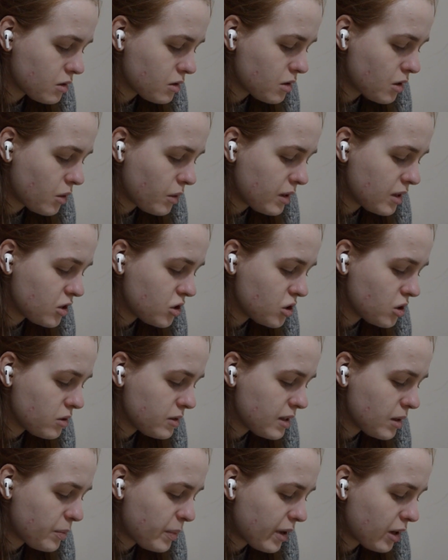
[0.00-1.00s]
So he
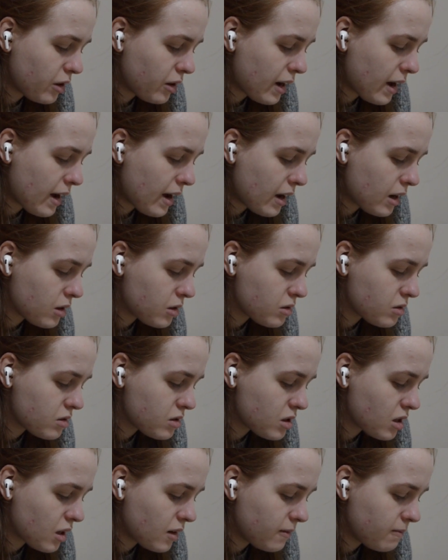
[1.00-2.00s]
shows up at her
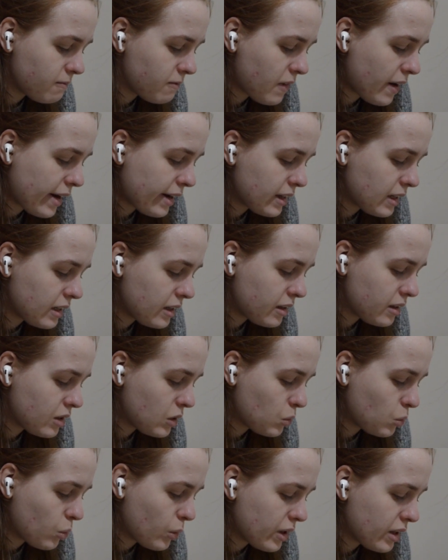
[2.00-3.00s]
house
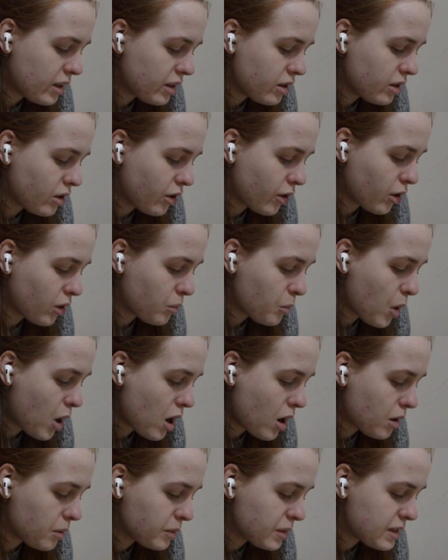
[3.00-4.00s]
uninvited when her
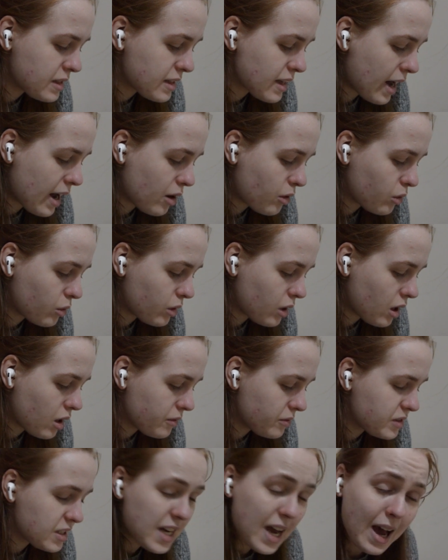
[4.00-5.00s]
mom is out
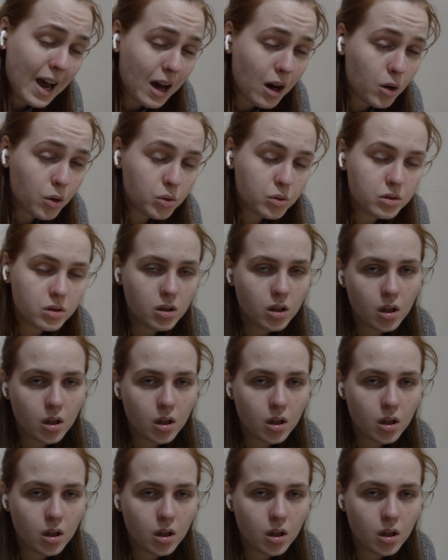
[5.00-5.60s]
of town,